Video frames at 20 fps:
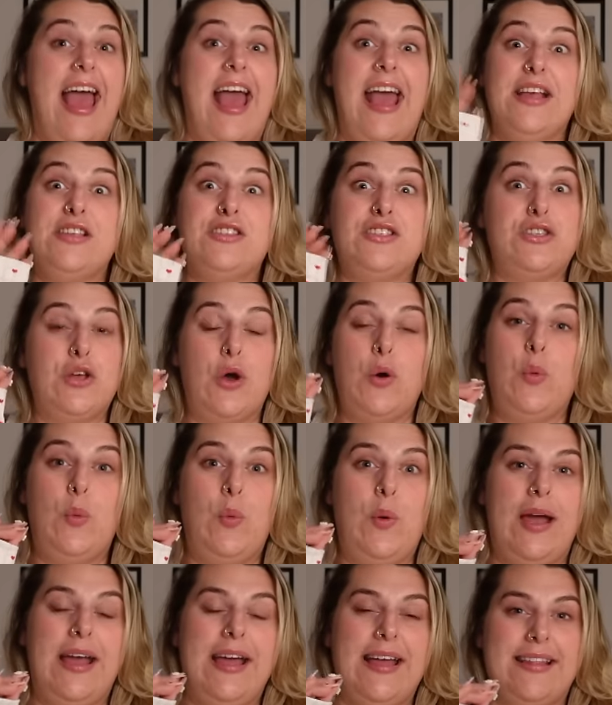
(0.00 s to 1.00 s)
is so
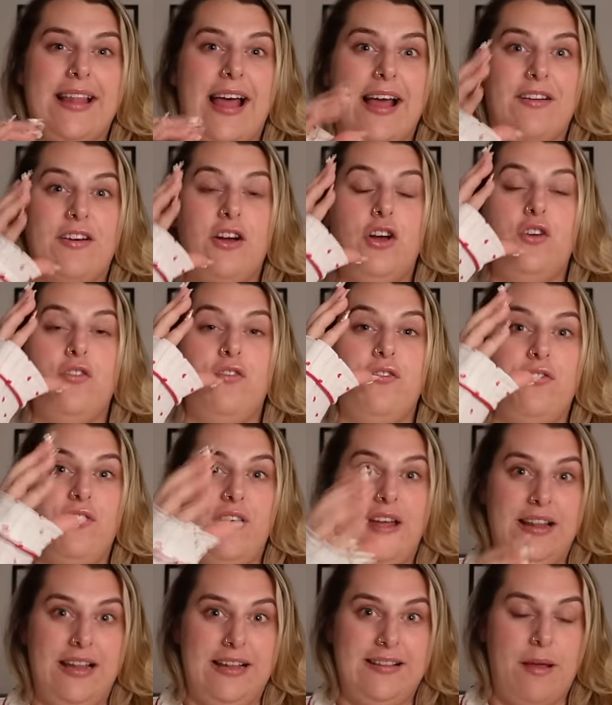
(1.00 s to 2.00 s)
weird, like,
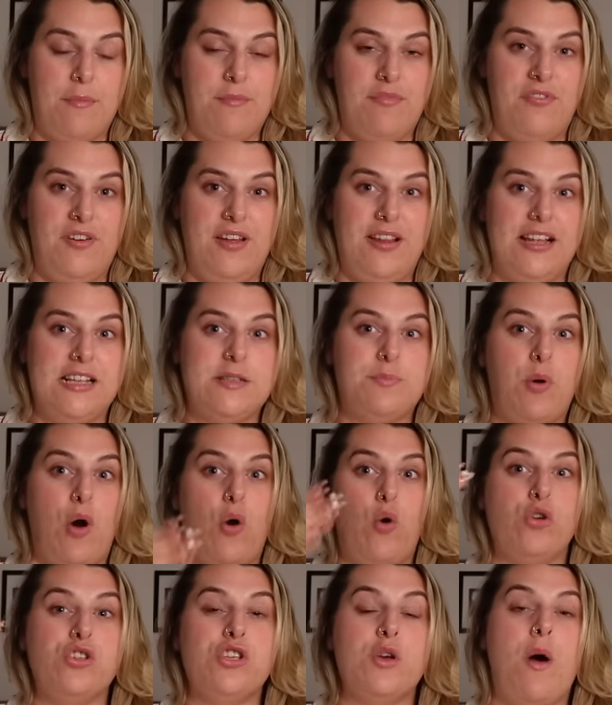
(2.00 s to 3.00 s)
feeling them feelings, but
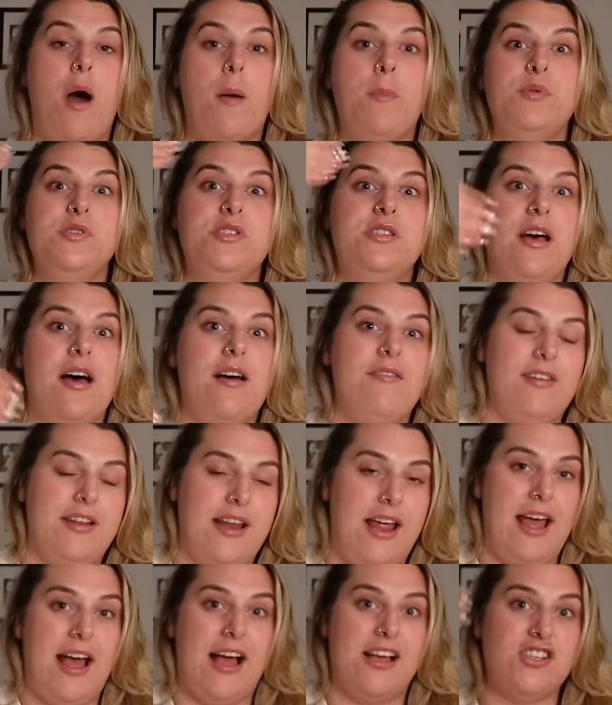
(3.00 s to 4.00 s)
also observing
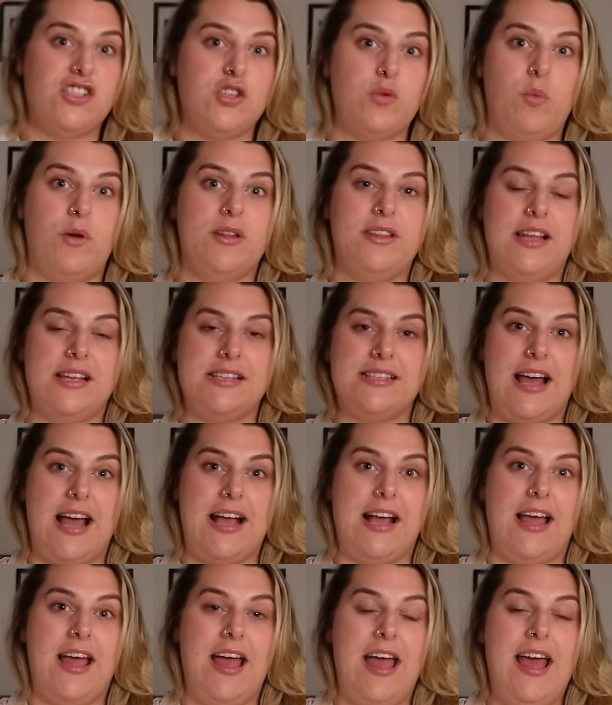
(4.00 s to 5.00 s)
it as someone that's,
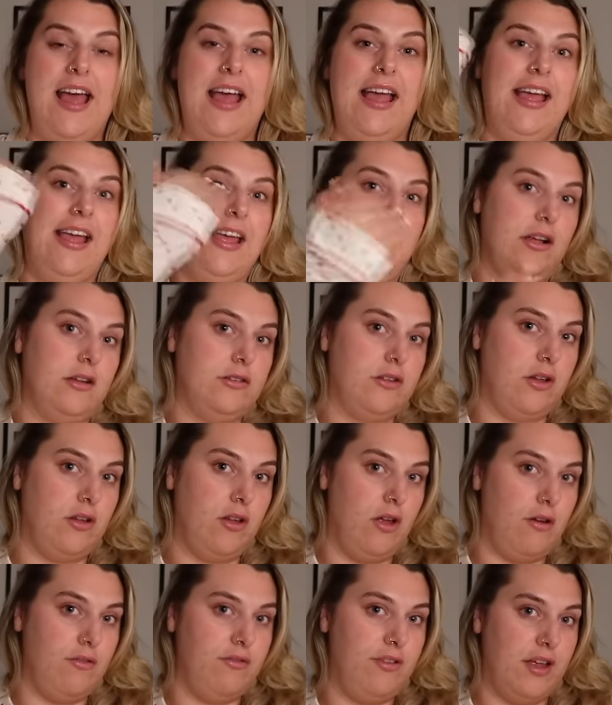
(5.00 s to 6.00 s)
like, healed a
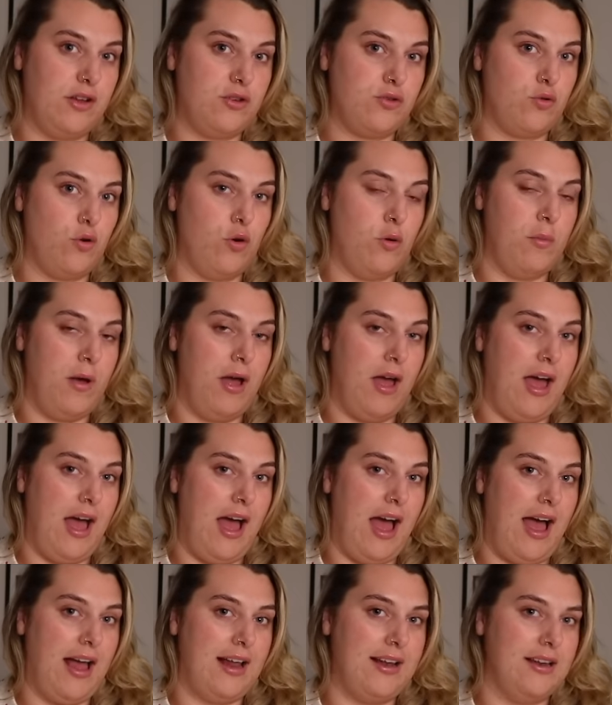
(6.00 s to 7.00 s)
lot of their trauma
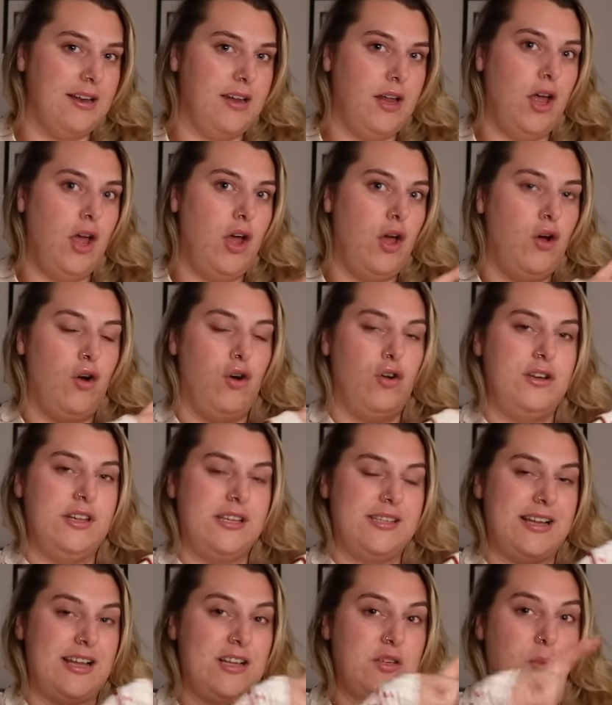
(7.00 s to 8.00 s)
and
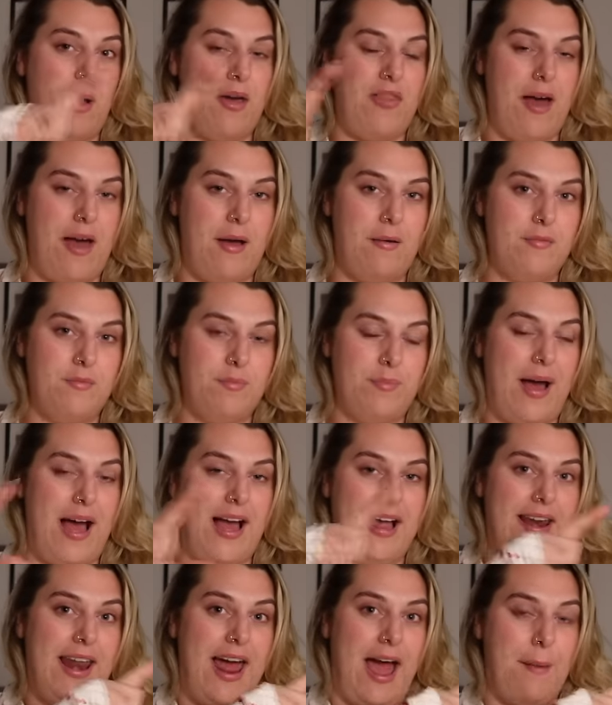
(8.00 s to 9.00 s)
understands why that
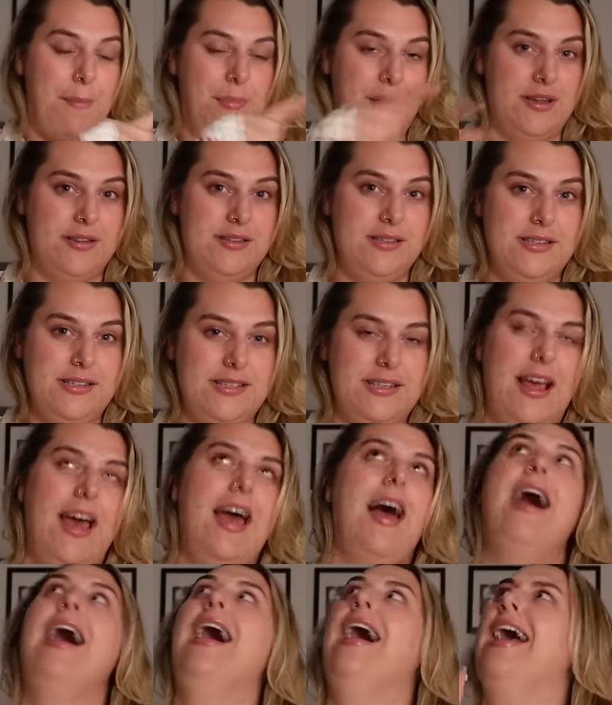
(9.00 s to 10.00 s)
pattern happens.
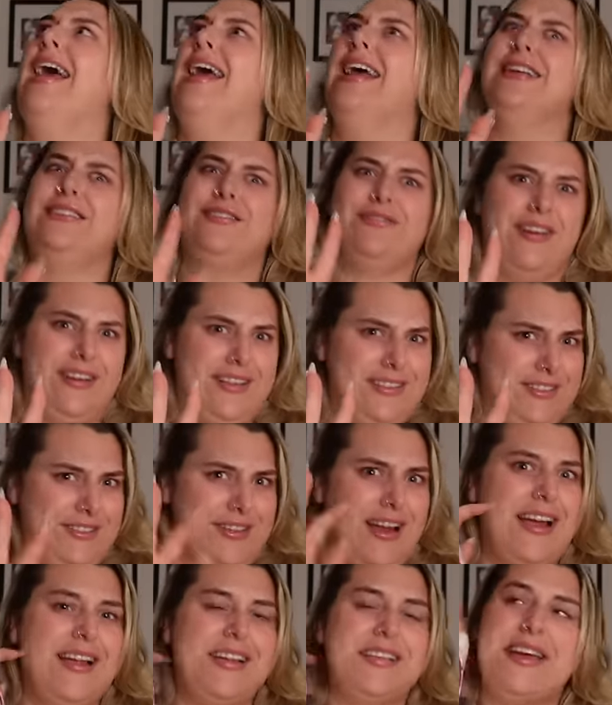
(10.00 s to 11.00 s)
It's very
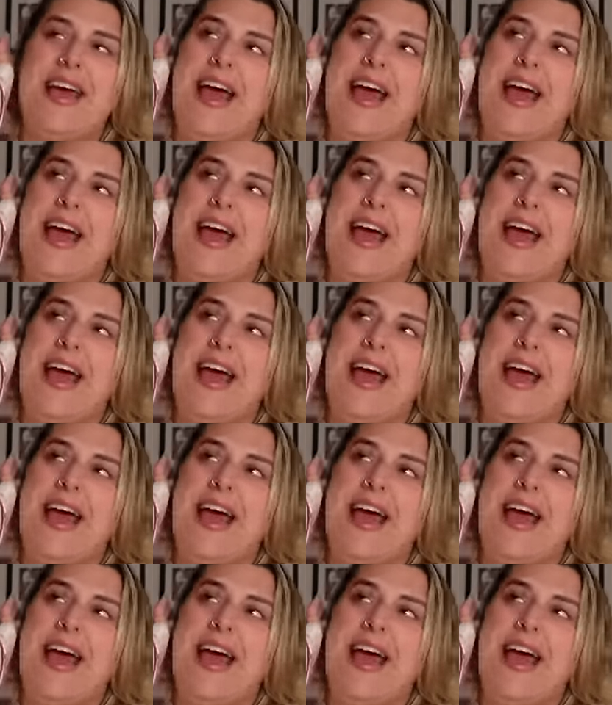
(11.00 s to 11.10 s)
strange.